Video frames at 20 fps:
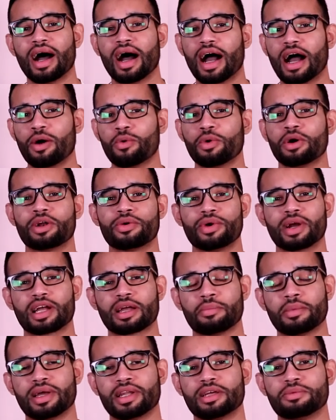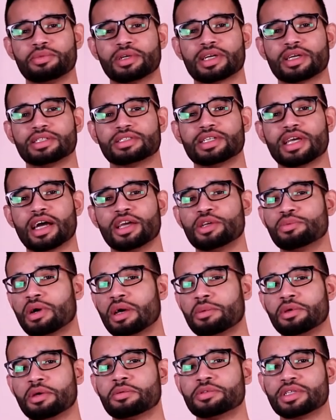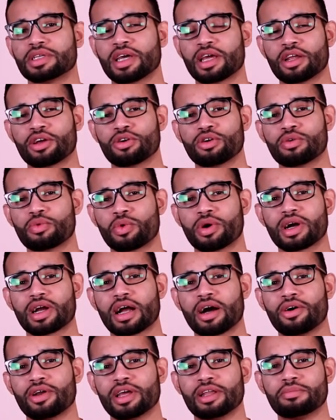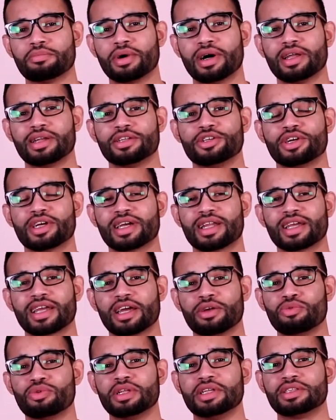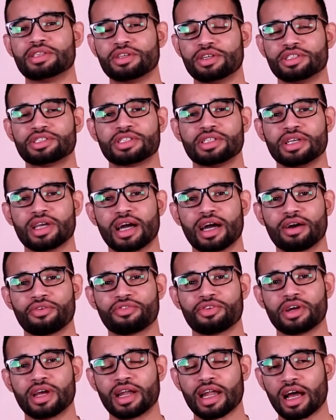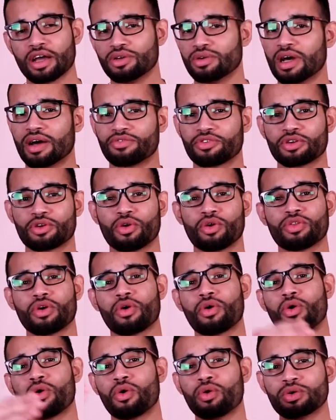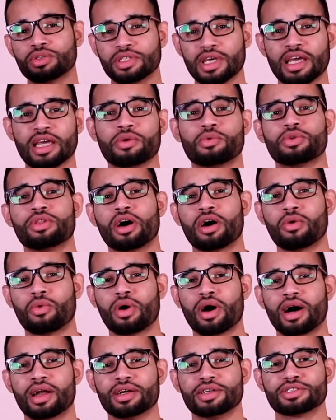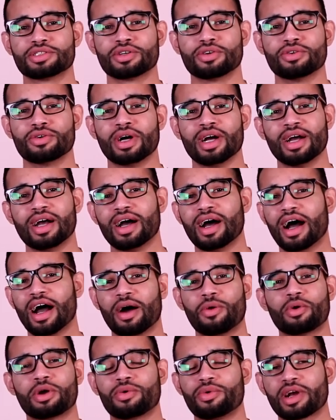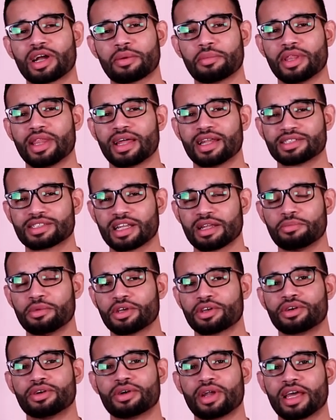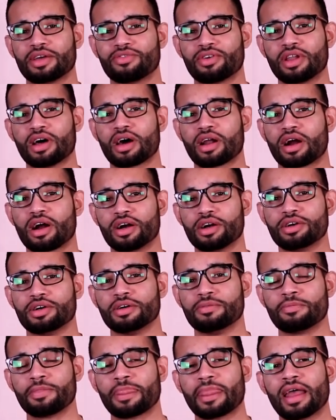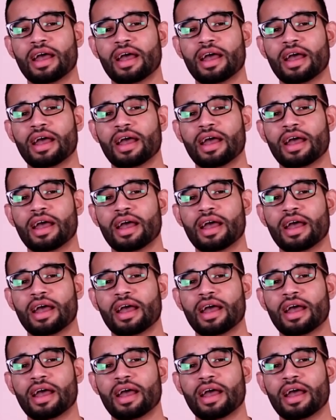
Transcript: I wouldn't recommend it because, yeah, you might be able to get a good workout in, but you're going to get really thirsty after, and now you have to go the whole day without water. So I wouldn't recommend that. It's going to make your life a lot harder.